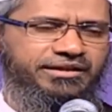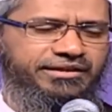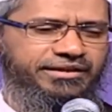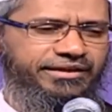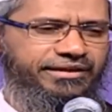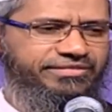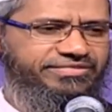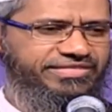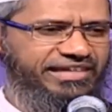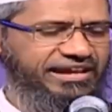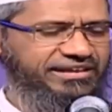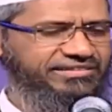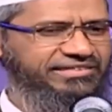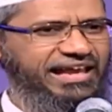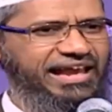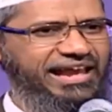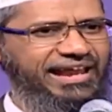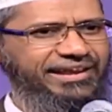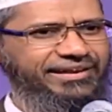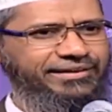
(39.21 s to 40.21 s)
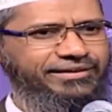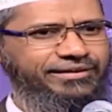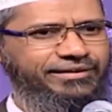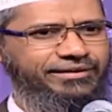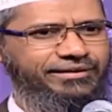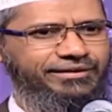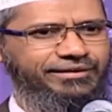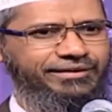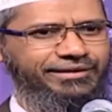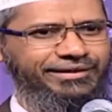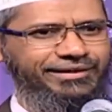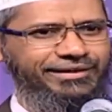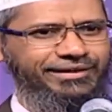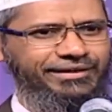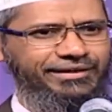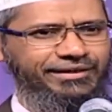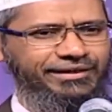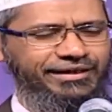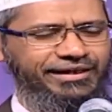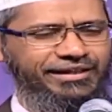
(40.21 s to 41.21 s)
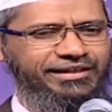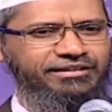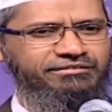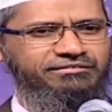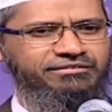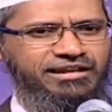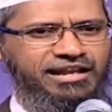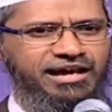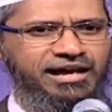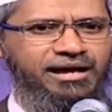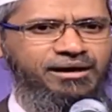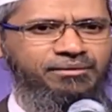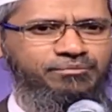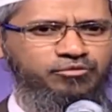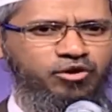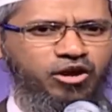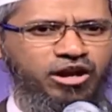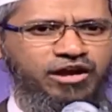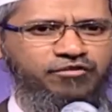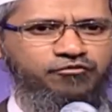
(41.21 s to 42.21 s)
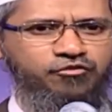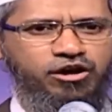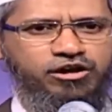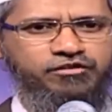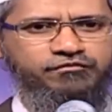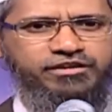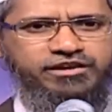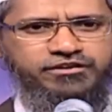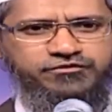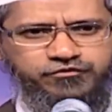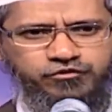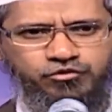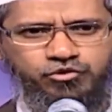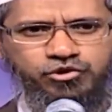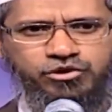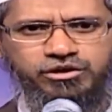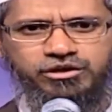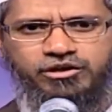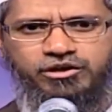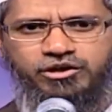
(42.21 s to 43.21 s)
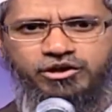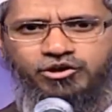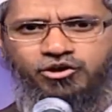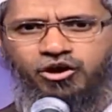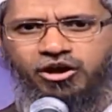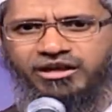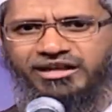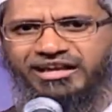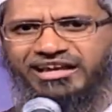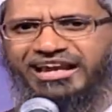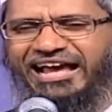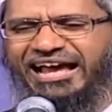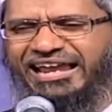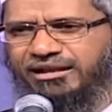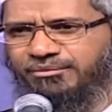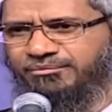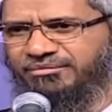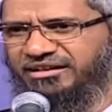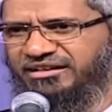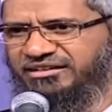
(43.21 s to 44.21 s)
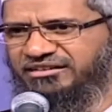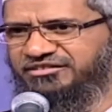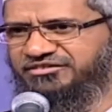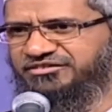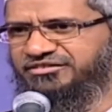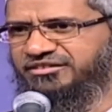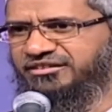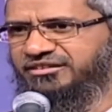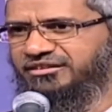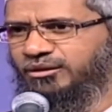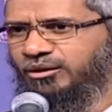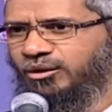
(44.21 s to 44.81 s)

He said that in Islam, you all have non-veg food, you all kill animals.